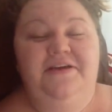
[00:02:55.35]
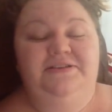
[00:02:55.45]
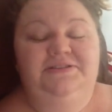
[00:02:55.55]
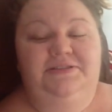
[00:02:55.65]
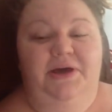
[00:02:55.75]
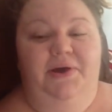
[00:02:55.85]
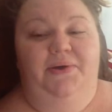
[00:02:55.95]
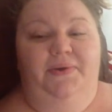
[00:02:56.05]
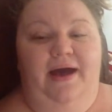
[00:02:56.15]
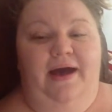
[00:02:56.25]

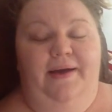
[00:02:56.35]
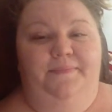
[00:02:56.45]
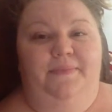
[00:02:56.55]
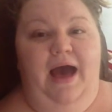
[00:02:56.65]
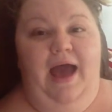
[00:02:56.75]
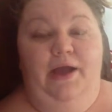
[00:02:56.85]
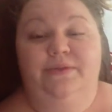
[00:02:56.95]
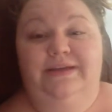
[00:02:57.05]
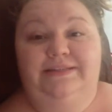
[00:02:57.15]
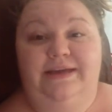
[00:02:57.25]
So um, I
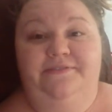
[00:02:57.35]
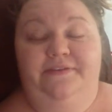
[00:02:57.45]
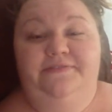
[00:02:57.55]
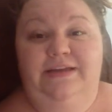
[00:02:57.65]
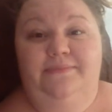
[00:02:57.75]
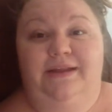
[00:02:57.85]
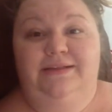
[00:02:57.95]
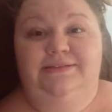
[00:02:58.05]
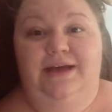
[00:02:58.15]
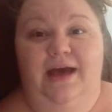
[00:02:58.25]
only did 15
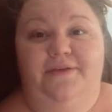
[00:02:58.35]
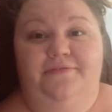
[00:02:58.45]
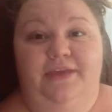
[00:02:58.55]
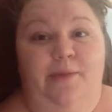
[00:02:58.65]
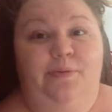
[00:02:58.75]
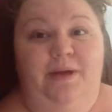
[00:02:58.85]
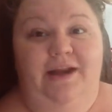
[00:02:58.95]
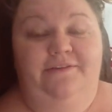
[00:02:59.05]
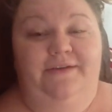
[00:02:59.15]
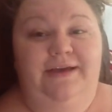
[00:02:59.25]
minutes of the upper
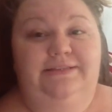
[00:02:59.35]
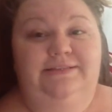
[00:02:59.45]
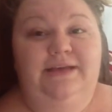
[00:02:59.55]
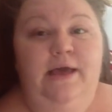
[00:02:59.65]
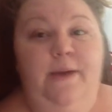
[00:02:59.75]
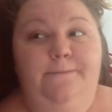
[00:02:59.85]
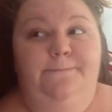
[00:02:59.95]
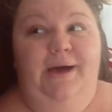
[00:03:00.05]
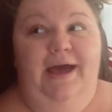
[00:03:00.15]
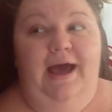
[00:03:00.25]
body fix,
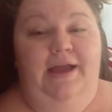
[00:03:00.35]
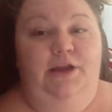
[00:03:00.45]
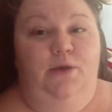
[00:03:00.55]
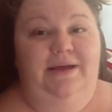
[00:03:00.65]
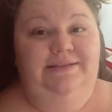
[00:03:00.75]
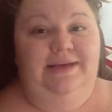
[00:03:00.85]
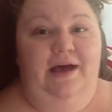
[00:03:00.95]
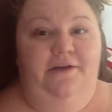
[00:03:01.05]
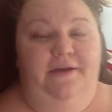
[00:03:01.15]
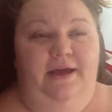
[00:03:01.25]
but I know
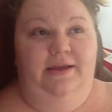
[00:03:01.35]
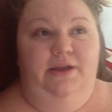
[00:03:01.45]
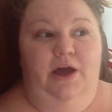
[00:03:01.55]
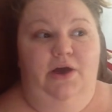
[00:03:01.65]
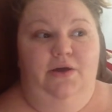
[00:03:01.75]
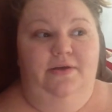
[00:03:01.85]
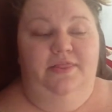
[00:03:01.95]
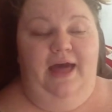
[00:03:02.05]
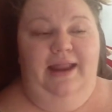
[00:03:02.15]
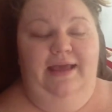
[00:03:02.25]
myself I know
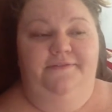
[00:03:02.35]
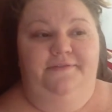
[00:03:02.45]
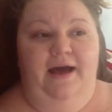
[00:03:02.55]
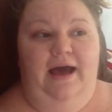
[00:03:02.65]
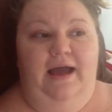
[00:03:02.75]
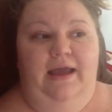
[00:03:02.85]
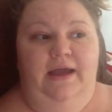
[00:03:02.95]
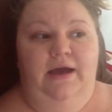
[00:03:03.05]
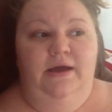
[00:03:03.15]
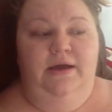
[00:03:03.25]
that if
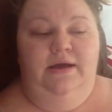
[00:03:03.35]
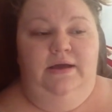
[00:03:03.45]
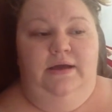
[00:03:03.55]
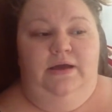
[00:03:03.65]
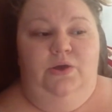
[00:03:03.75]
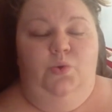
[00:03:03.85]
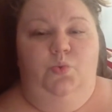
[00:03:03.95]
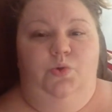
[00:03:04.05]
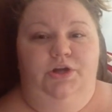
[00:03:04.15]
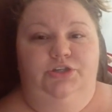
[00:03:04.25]
I
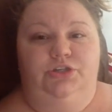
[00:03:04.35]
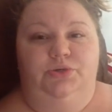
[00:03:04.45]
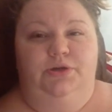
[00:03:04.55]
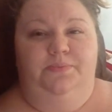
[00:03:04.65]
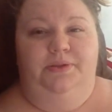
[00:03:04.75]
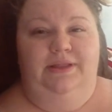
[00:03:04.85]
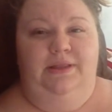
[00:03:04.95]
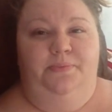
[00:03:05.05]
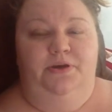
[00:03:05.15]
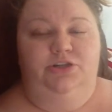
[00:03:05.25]
were to completely
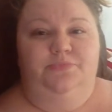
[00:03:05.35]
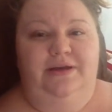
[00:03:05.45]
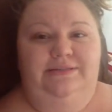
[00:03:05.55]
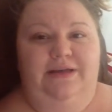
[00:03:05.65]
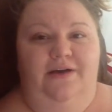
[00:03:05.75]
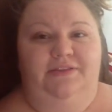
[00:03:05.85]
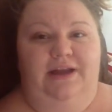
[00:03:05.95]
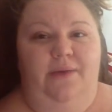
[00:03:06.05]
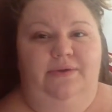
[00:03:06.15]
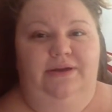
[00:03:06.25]
push myself, then
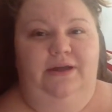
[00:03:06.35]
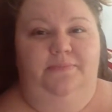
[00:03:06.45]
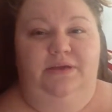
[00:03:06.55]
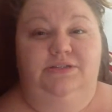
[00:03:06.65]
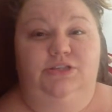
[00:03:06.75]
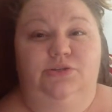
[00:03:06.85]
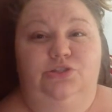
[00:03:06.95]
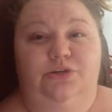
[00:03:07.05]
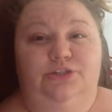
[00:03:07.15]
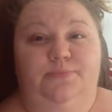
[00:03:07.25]
I would end up being so
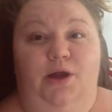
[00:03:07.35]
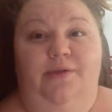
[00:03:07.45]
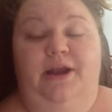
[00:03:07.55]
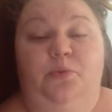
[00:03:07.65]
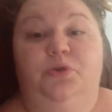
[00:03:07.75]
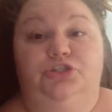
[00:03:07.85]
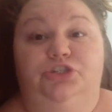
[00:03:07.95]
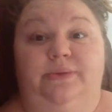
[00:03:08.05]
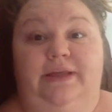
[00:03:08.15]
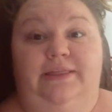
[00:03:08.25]
sore tomorrow that I wouldn't
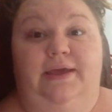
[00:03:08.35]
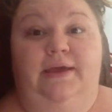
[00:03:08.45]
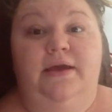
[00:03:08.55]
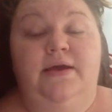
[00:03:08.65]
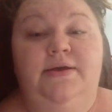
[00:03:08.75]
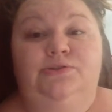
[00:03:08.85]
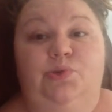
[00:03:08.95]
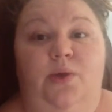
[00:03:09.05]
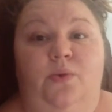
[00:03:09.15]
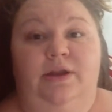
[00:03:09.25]
do anything. So
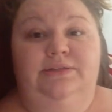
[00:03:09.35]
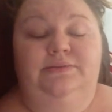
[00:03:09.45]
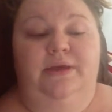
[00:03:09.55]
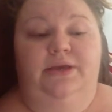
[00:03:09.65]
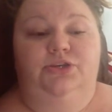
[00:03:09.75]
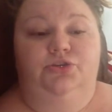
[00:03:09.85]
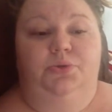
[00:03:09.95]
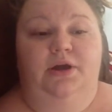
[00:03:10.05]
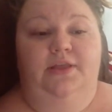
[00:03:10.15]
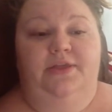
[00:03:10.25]
I wanted to make
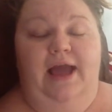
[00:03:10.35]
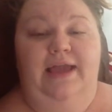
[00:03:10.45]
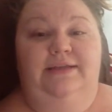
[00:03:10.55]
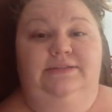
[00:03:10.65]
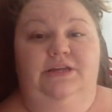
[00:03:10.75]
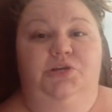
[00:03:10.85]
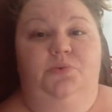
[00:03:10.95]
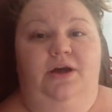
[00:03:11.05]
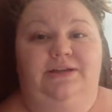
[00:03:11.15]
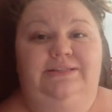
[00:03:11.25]
sure that I continue
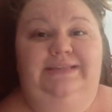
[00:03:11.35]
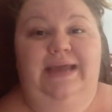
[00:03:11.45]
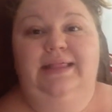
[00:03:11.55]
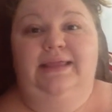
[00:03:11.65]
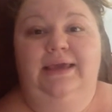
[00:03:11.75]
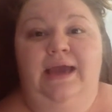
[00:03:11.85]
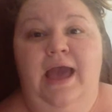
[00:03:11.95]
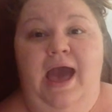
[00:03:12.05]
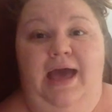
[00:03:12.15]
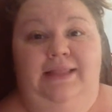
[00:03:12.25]
on daily,
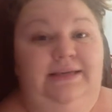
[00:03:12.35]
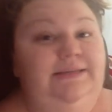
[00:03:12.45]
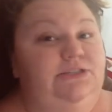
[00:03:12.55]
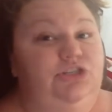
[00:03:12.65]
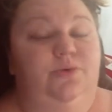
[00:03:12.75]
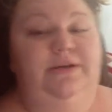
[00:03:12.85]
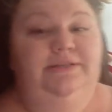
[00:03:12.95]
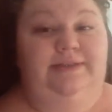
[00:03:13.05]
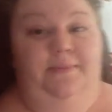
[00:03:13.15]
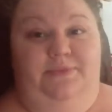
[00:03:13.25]
at least doing
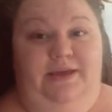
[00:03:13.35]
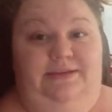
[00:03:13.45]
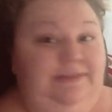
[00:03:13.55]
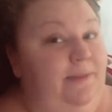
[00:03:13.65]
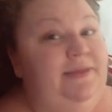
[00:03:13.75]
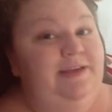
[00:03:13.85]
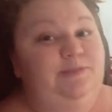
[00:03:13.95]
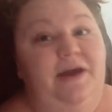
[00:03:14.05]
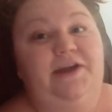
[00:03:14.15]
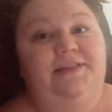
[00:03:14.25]
something. Something is
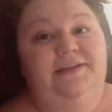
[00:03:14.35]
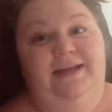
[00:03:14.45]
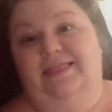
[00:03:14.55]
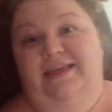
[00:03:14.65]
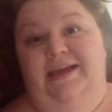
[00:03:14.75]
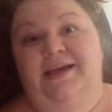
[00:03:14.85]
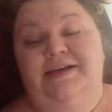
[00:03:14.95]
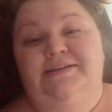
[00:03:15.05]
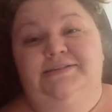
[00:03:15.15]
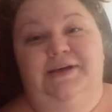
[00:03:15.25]
better than nothing.
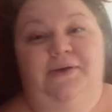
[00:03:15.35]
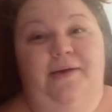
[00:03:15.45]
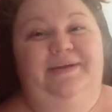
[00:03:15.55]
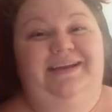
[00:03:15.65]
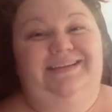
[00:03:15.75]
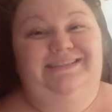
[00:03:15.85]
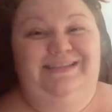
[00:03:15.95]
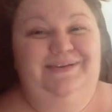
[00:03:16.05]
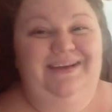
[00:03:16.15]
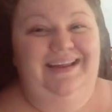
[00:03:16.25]
So I'm gonna
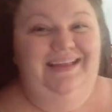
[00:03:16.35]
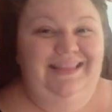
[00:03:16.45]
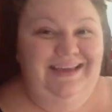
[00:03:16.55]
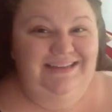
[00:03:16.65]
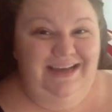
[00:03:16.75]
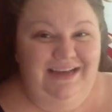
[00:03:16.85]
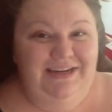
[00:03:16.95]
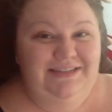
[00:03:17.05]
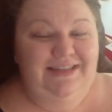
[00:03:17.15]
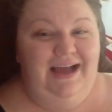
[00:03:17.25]
continue eating the
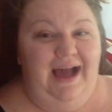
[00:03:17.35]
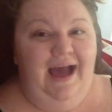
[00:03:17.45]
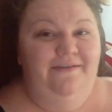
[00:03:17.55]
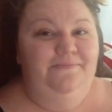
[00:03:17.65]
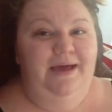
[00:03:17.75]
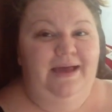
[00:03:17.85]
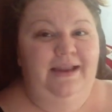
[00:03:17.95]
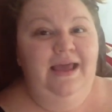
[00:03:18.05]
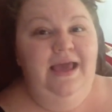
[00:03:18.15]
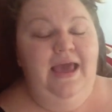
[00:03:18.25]
containers like I have been
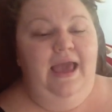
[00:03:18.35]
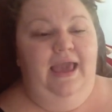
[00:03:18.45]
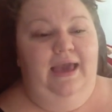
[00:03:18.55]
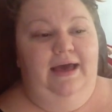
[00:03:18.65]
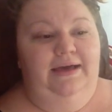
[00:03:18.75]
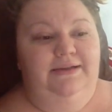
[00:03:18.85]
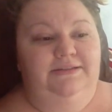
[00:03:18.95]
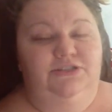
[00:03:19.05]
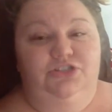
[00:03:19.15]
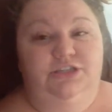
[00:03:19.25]

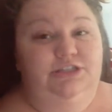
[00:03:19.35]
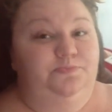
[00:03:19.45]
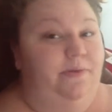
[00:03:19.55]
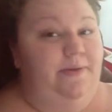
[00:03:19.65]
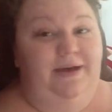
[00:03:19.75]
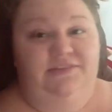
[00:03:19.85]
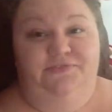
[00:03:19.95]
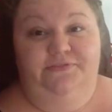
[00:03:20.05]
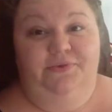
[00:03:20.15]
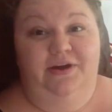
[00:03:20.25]
and just put my best
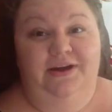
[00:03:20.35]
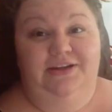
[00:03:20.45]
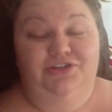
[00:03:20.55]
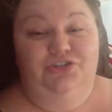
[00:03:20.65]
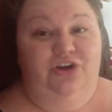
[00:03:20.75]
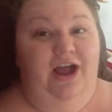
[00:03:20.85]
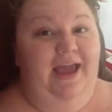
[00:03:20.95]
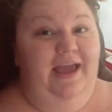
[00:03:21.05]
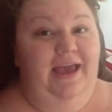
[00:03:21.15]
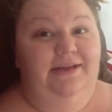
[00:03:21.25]
foot forward and try
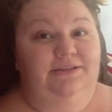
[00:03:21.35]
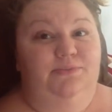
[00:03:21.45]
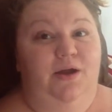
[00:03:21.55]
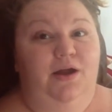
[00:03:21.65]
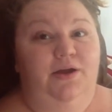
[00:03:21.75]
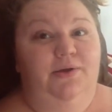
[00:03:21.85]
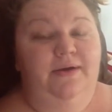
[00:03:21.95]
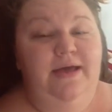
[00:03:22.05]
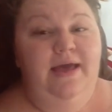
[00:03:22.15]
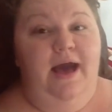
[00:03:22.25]
again tomorrow
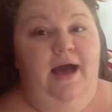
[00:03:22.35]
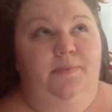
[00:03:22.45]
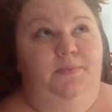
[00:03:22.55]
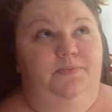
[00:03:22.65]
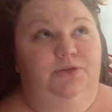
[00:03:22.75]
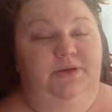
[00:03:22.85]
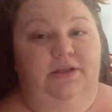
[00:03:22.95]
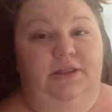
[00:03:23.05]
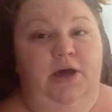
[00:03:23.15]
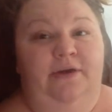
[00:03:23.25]
I'm um, doing the
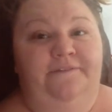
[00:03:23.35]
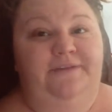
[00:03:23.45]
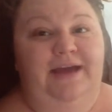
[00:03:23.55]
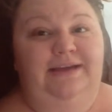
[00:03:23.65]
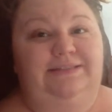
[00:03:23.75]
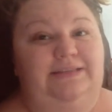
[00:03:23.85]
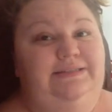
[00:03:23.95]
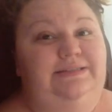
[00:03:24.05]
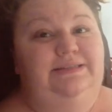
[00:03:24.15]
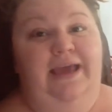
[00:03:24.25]
lower fix
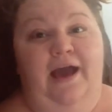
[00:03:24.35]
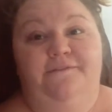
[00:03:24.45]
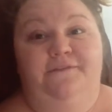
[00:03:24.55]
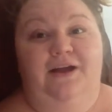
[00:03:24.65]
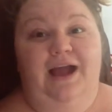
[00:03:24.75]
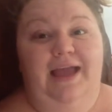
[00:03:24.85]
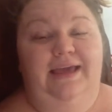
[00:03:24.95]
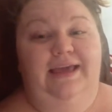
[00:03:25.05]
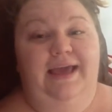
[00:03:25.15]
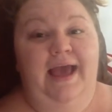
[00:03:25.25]
and see how far I
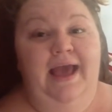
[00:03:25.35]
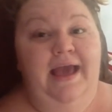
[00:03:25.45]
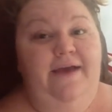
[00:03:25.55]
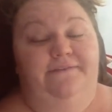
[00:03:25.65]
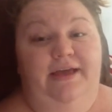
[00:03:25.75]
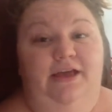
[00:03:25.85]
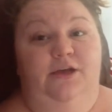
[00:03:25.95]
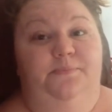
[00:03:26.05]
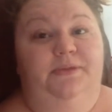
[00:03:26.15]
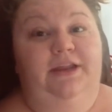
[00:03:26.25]
can get. If I can
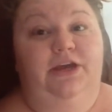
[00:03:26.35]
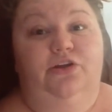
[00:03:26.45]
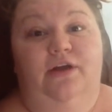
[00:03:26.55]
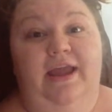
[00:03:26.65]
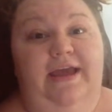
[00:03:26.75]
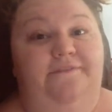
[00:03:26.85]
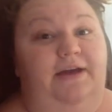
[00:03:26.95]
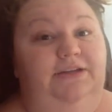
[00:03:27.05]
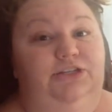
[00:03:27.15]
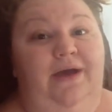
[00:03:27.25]
complete it, great. If I
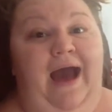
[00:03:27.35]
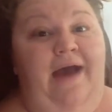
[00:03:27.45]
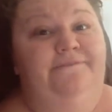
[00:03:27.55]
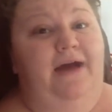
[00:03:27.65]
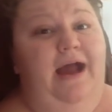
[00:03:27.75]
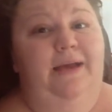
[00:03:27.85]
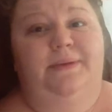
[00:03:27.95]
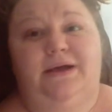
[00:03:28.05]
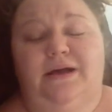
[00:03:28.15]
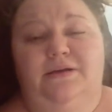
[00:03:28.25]
do half, I'm
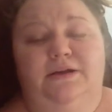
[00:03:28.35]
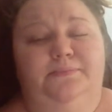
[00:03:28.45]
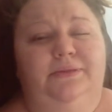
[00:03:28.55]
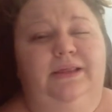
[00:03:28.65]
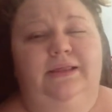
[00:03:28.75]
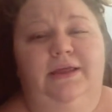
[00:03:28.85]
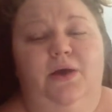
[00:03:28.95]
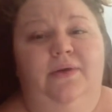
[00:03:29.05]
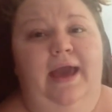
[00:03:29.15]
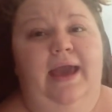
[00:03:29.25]
completely
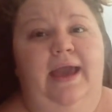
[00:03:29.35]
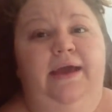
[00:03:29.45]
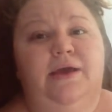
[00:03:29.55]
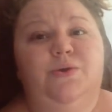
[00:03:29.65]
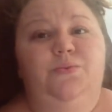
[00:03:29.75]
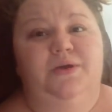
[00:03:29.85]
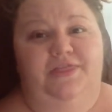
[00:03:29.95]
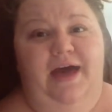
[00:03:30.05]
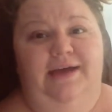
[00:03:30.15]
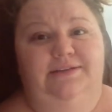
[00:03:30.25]
okay with
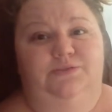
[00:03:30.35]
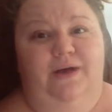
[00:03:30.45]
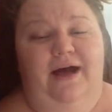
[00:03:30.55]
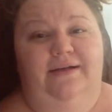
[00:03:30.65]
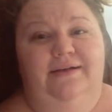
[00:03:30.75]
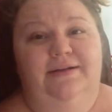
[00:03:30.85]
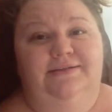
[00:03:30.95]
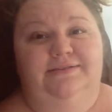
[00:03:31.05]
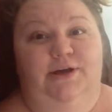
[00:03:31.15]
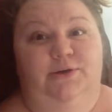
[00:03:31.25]
that as well.
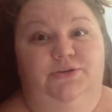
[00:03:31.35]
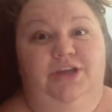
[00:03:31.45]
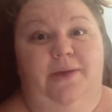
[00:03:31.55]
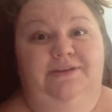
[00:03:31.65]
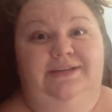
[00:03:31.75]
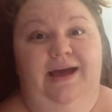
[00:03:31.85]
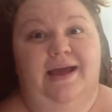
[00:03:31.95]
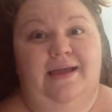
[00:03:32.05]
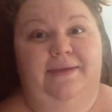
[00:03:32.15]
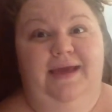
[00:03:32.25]
So shower
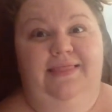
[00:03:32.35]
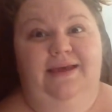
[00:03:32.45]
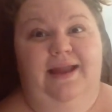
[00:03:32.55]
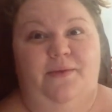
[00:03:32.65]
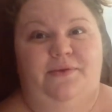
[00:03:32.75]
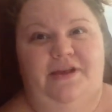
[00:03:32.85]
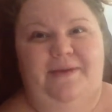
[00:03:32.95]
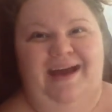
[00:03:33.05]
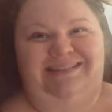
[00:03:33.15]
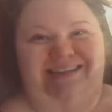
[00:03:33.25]
time and then I will get
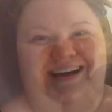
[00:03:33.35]
back to you